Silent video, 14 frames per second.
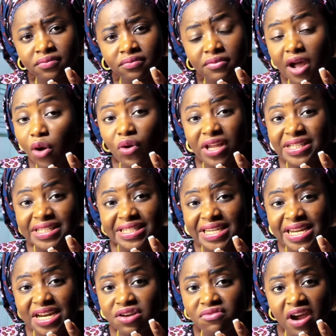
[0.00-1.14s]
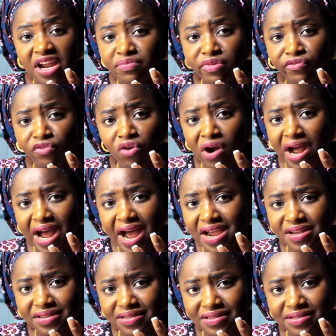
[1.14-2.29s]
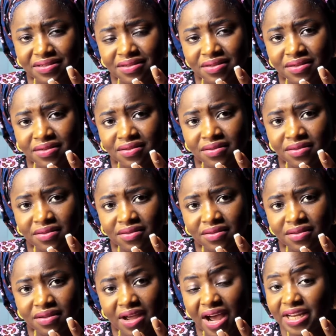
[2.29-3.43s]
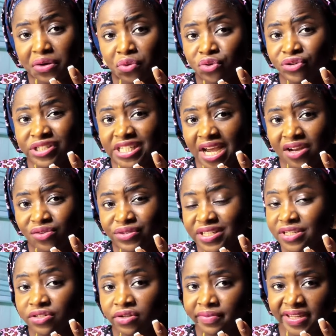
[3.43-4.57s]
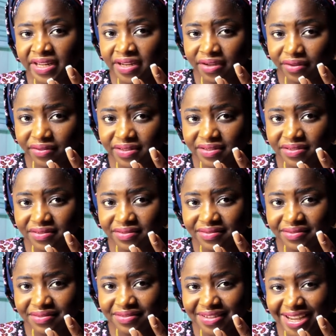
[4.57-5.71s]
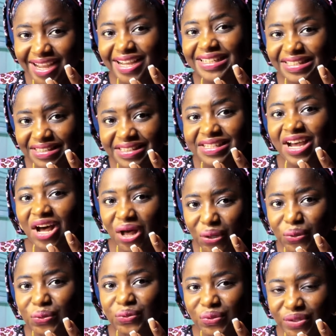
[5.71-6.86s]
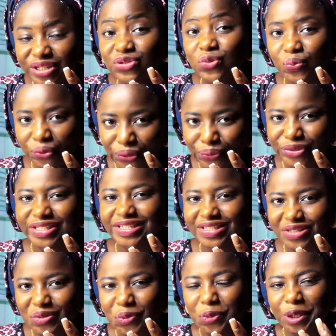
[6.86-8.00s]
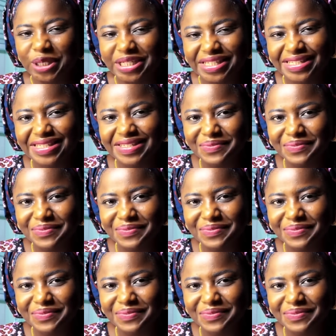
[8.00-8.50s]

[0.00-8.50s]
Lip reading: And we are seeing it right before our eyes. And they want to tell us it's something else. And this is how the supremacist works.